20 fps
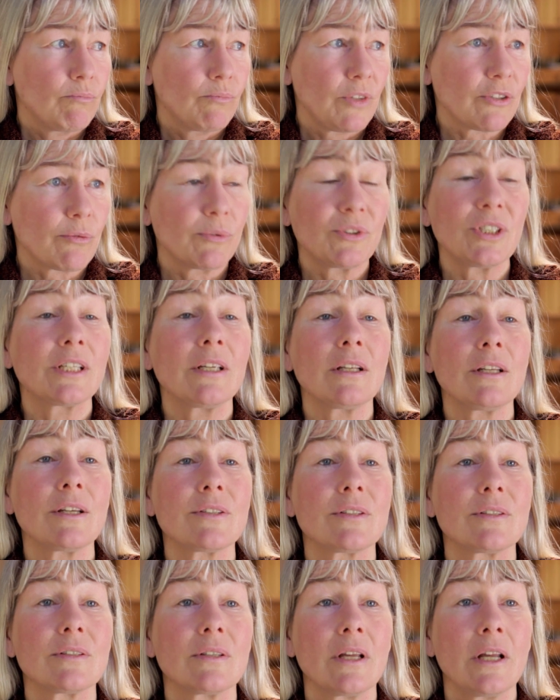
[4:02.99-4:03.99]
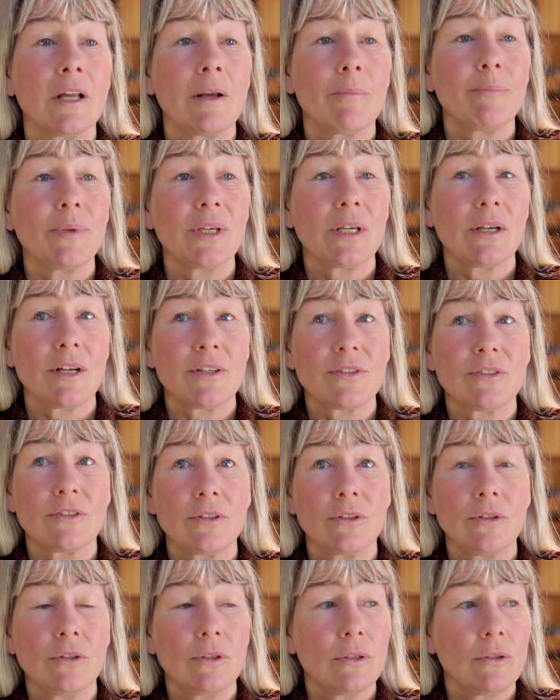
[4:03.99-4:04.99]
That's ridiculous, because